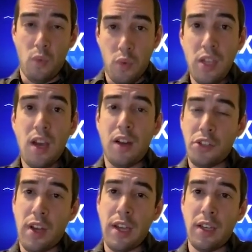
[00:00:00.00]
We are
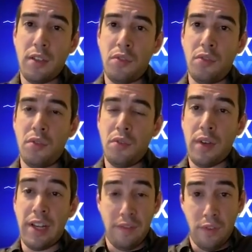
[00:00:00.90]
trying to do
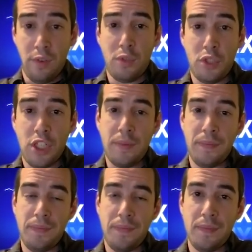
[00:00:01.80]
an evolution,
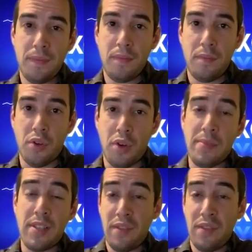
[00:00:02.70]

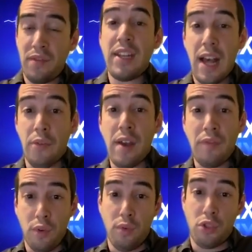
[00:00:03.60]
perhaps even a
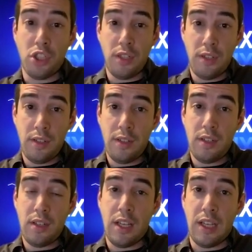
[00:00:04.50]
revolution
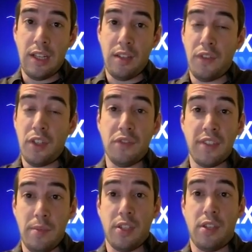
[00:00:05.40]
in the field of
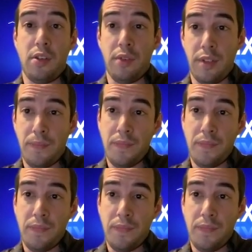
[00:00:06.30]
cybersecurity.